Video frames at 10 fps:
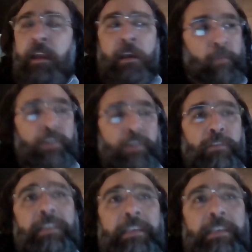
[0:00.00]
most of
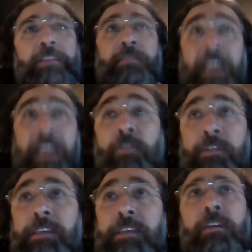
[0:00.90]
the CISOs does
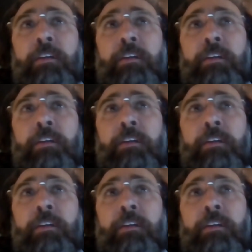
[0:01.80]
consider